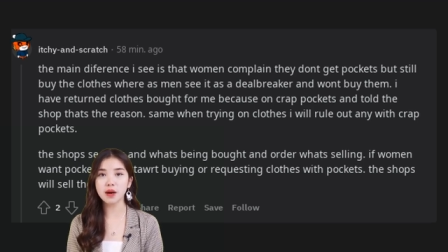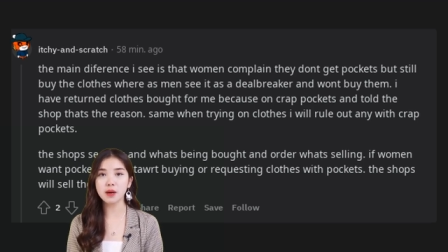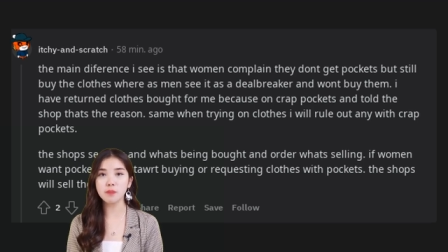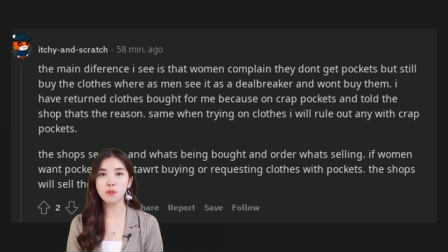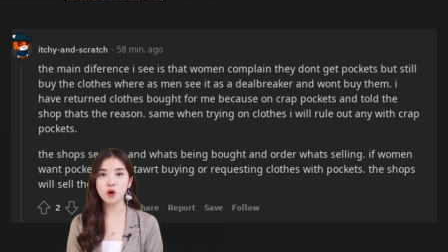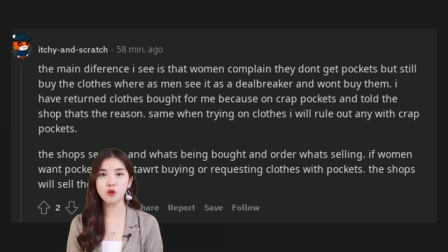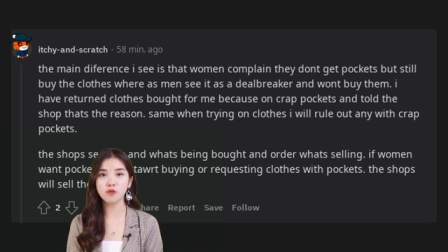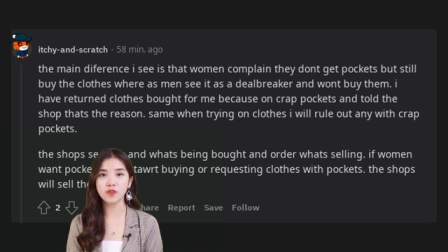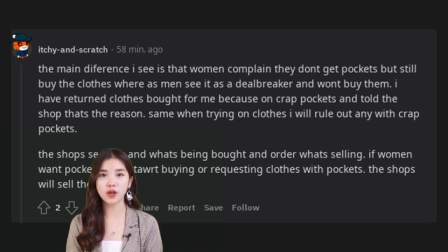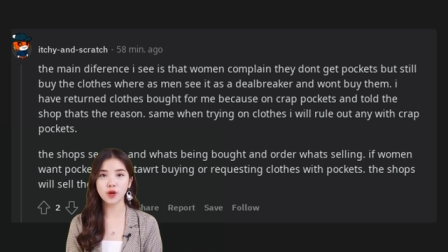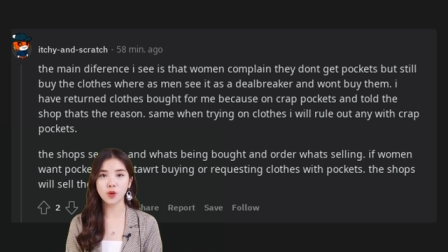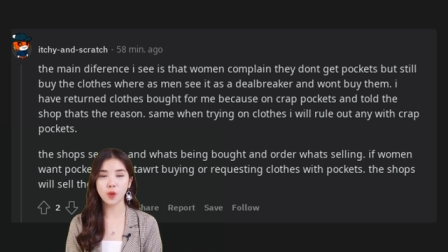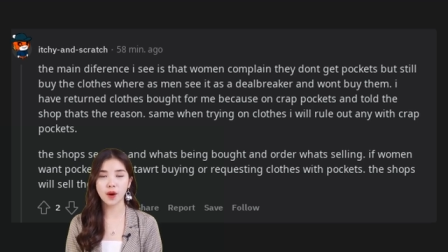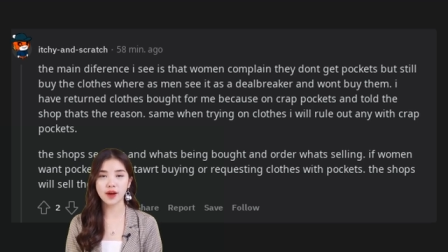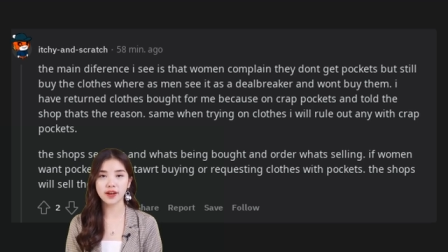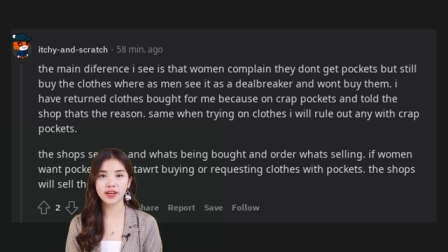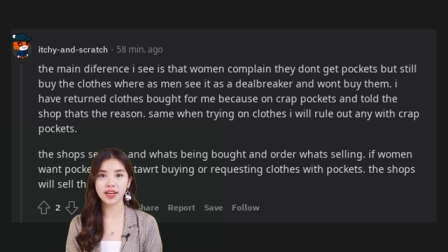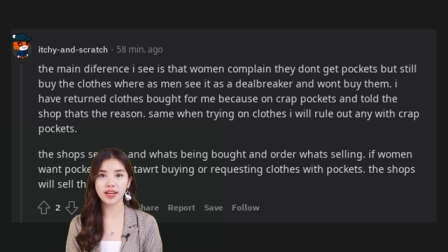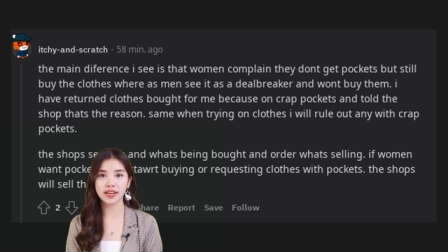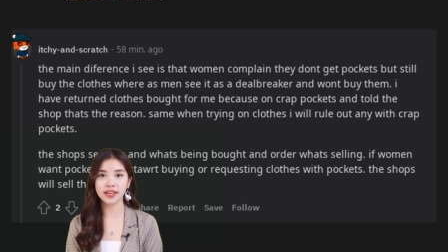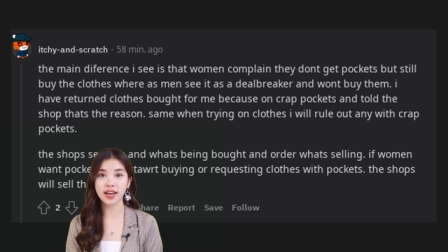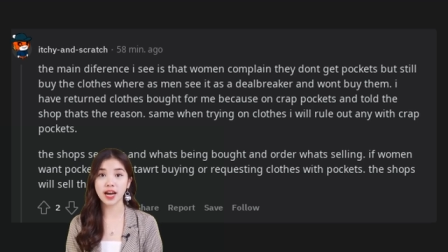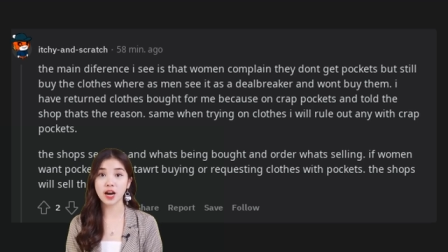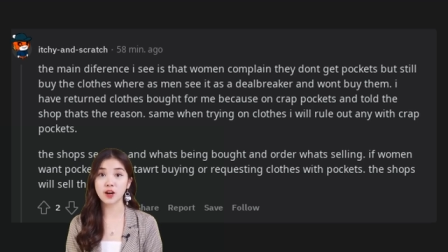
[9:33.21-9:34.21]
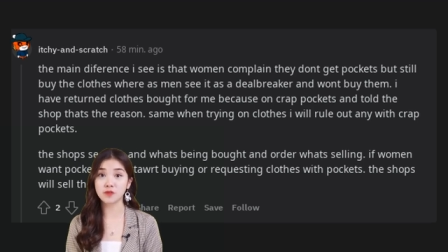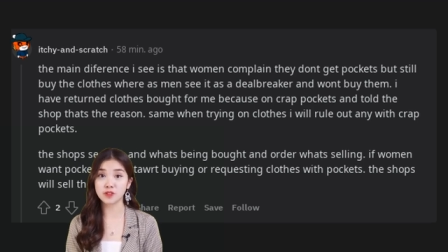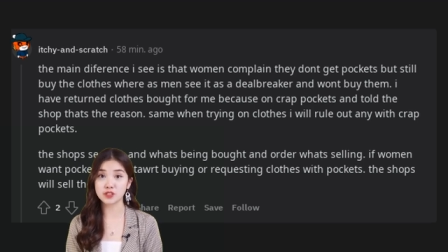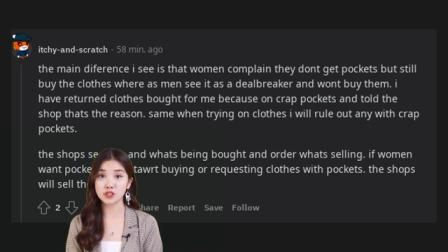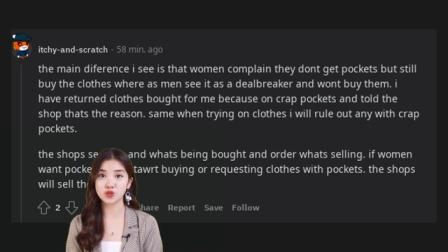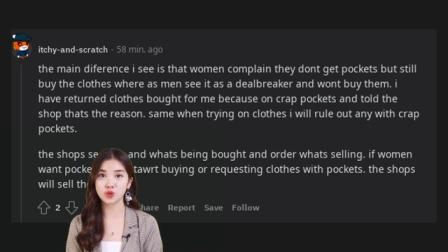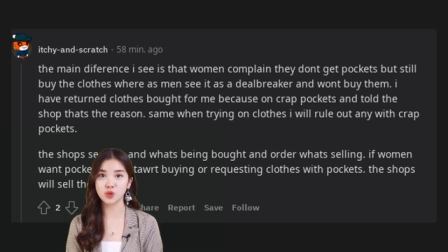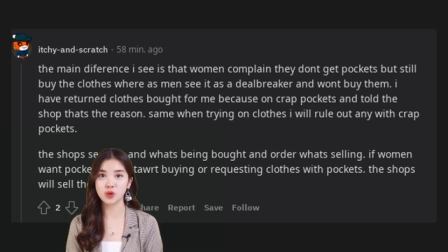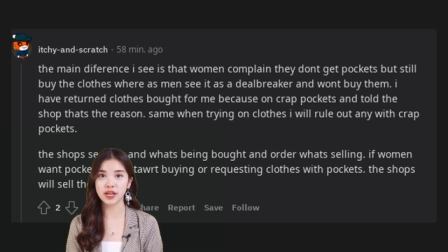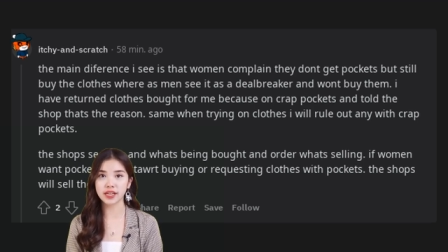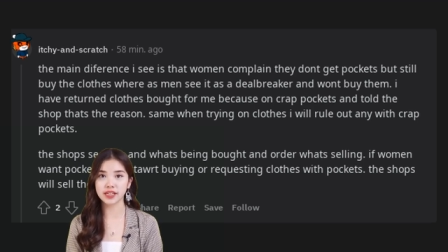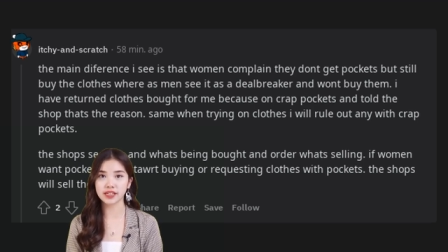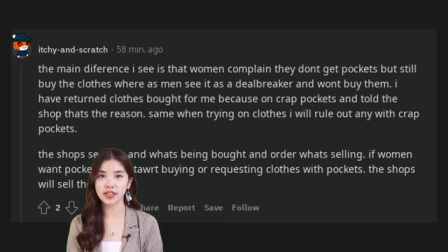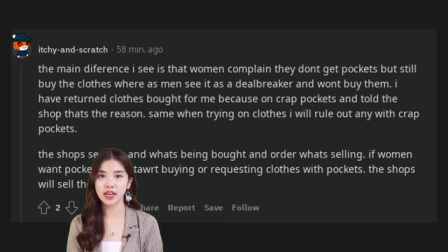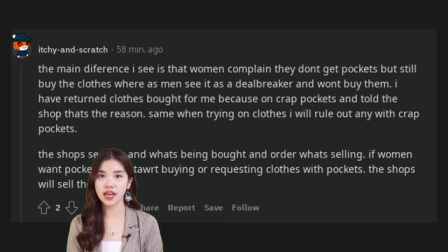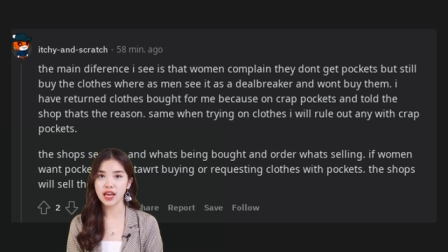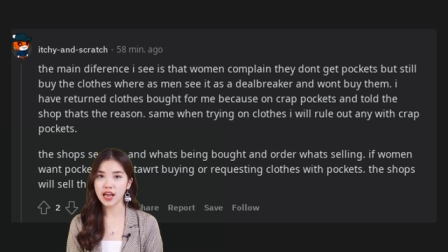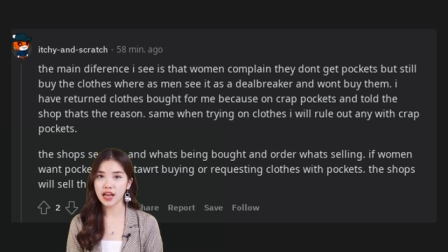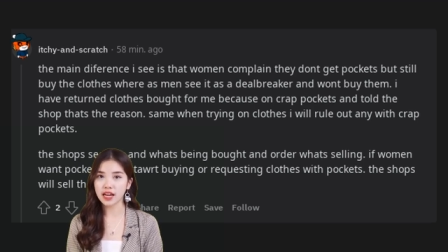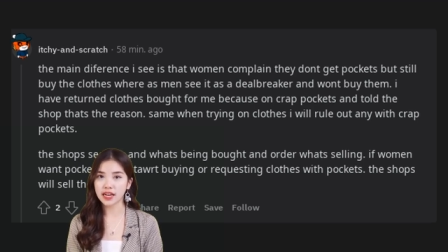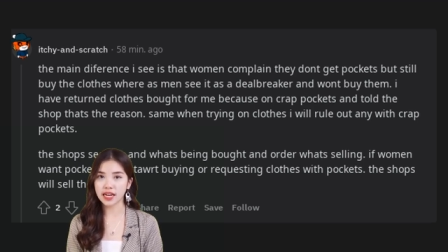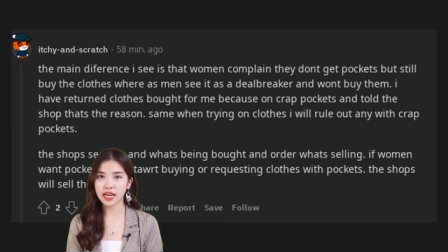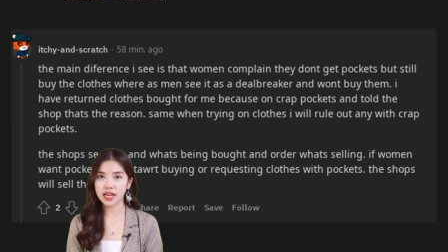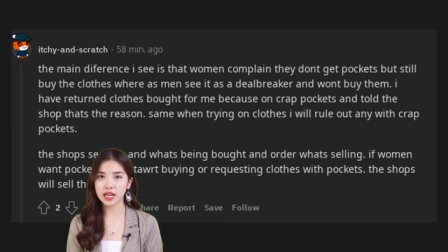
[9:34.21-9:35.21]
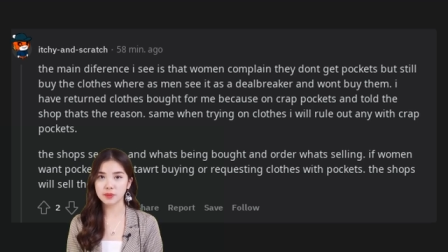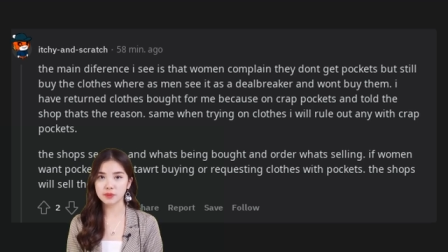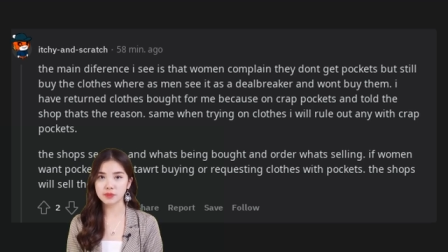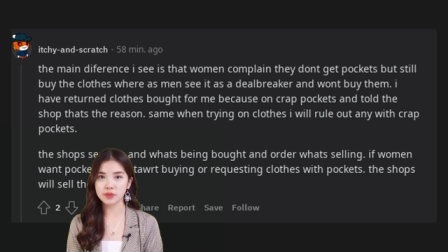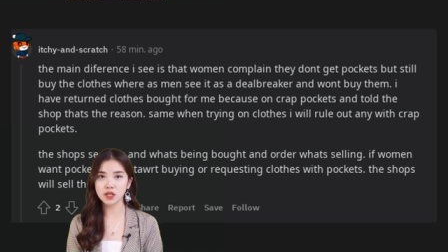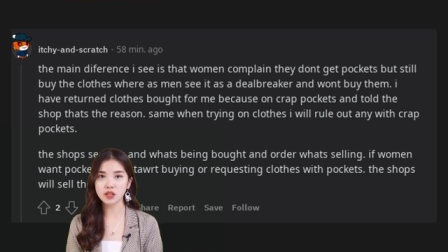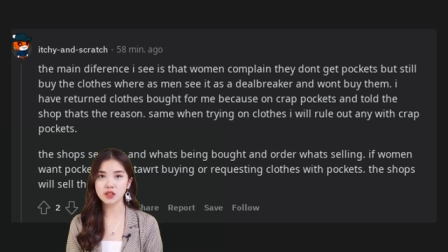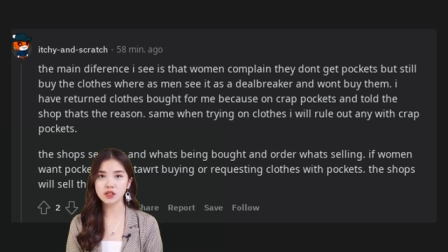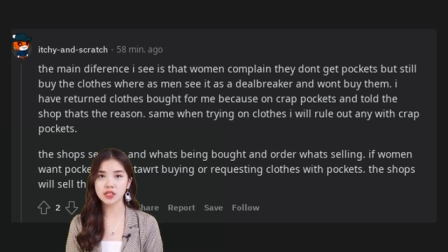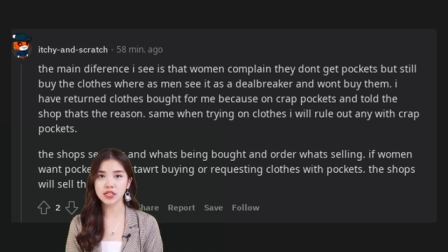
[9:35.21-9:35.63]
If women want pockets, then stalwart